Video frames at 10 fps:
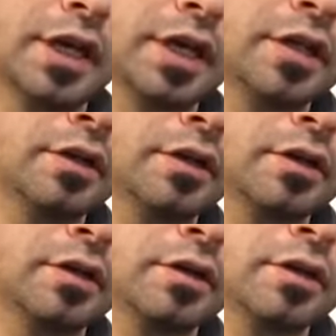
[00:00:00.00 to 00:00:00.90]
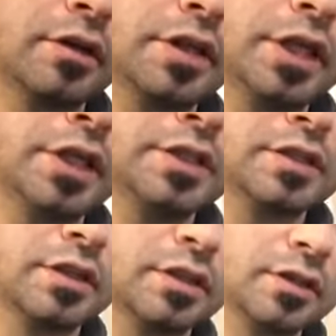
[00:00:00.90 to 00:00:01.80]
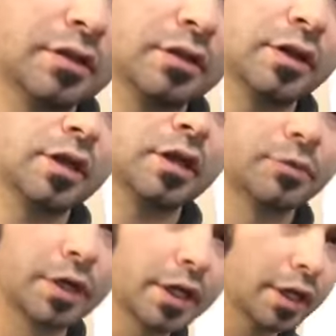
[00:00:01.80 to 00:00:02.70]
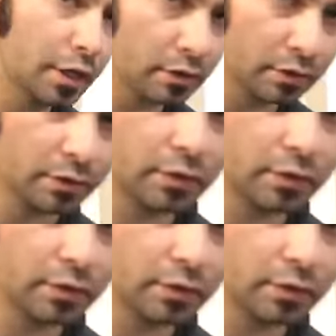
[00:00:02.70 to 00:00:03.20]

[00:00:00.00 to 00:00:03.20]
and these again